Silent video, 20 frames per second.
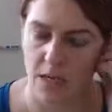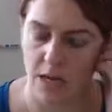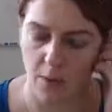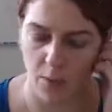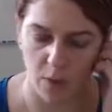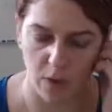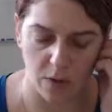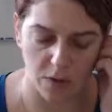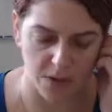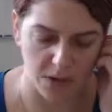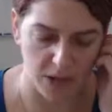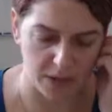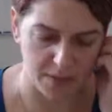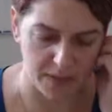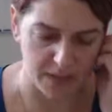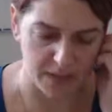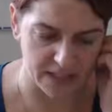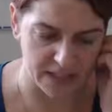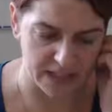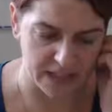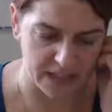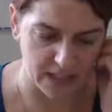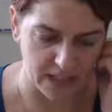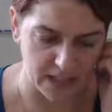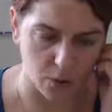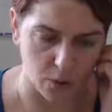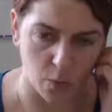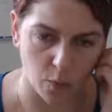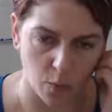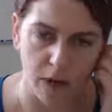And we were talking about this. I
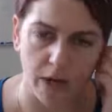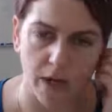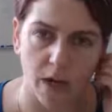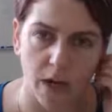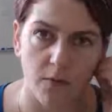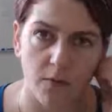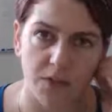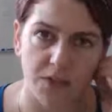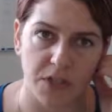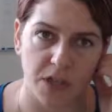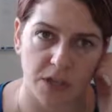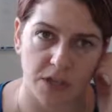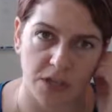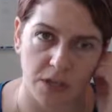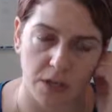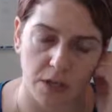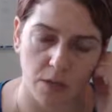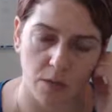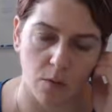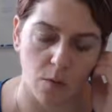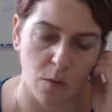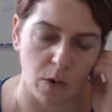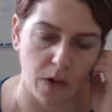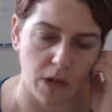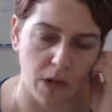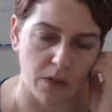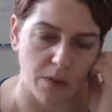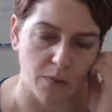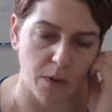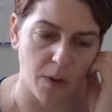had a great conversation
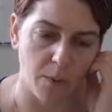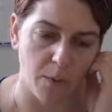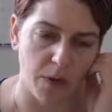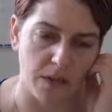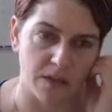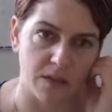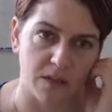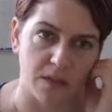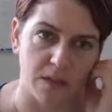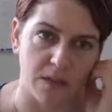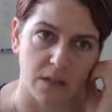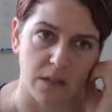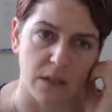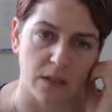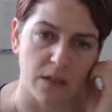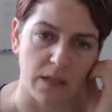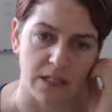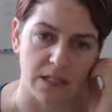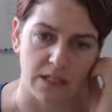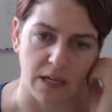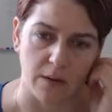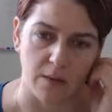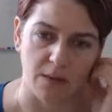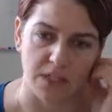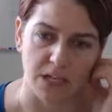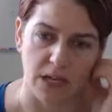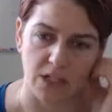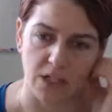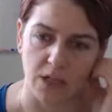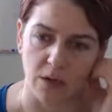with Bill Pescasolido last night. It
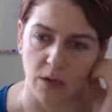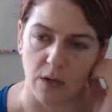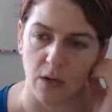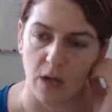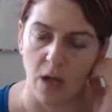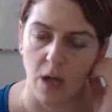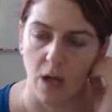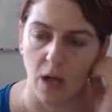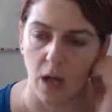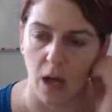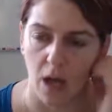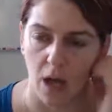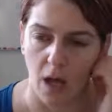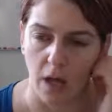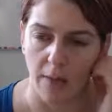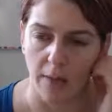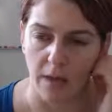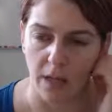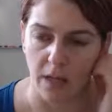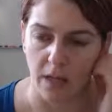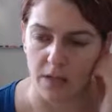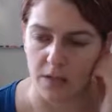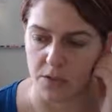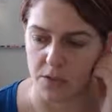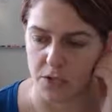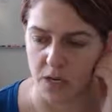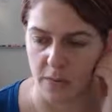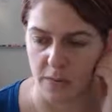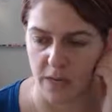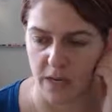was actually a
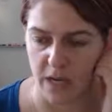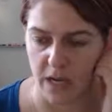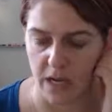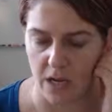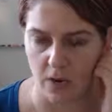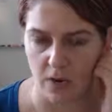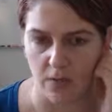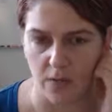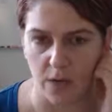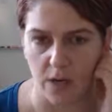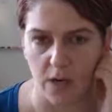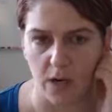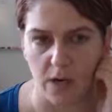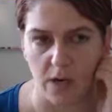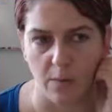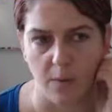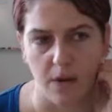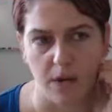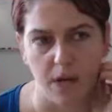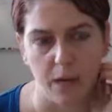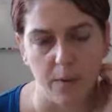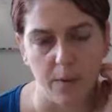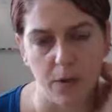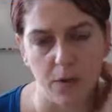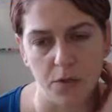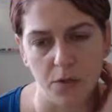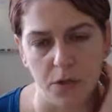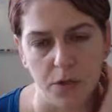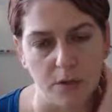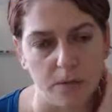gentleman that I interviewed on our Monday
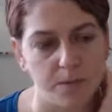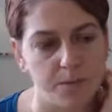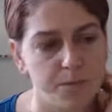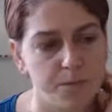Mojo.